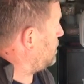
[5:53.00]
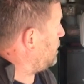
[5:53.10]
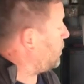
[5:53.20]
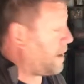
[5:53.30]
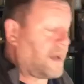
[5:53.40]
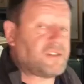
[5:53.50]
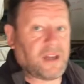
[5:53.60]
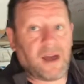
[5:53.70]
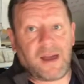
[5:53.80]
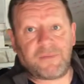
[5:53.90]
Oh, actually
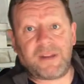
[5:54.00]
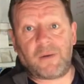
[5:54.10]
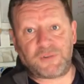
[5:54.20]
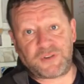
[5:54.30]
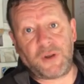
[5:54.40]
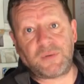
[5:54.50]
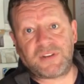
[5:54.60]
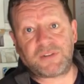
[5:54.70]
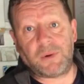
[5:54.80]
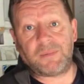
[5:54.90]
I have now. I've just
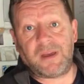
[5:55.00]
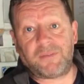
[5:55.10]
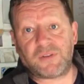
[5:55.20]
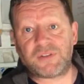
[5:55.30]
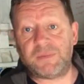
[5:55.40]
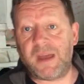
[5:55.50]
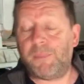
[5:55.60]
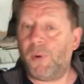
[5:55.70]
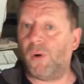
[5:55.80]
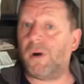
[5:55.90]
noticed some up there. I've got some there,
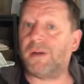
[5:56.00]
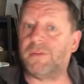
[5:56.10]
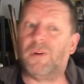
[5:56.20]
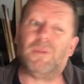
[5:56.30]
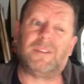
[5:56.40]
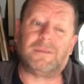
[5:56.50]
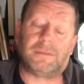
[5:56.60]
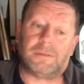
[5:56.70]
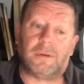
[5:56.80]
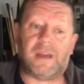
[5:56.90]
but I thought, well,
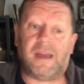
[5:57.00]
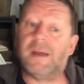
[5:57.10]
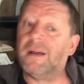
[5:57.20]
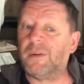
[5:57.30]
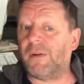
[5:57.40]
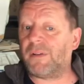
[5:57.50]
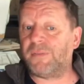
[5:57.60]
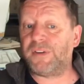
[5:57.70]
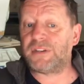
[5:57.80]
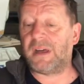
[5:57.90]
okay, I've got the
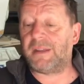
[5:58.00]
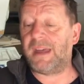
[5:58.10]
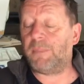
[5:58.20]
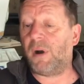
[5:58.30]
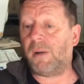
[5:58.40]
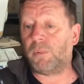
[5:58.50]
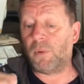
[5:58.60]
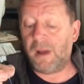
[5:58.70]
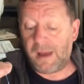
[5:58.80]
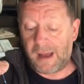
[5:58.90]
fishing line there, but
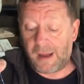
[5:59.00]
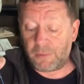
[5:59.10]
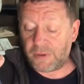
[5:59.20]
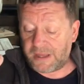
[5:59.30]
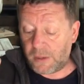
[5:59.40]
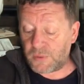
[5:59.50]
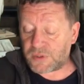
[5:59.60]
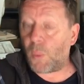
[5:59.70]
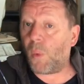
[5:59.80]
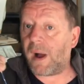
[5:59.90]
I'm going to use
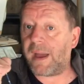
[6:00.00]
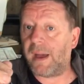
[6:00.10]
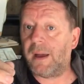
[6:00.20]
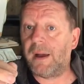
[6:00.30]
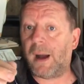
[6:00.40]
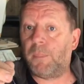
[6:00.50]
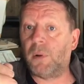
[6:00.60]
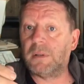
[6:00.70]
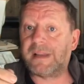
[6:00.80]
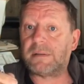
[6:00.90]
the wire I
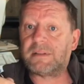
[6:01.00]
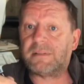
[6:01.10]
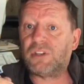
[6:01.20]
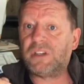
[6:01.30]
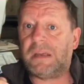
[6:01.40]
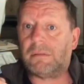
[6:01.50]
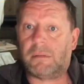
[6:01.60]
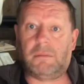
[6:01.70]
pulled out of the sheath.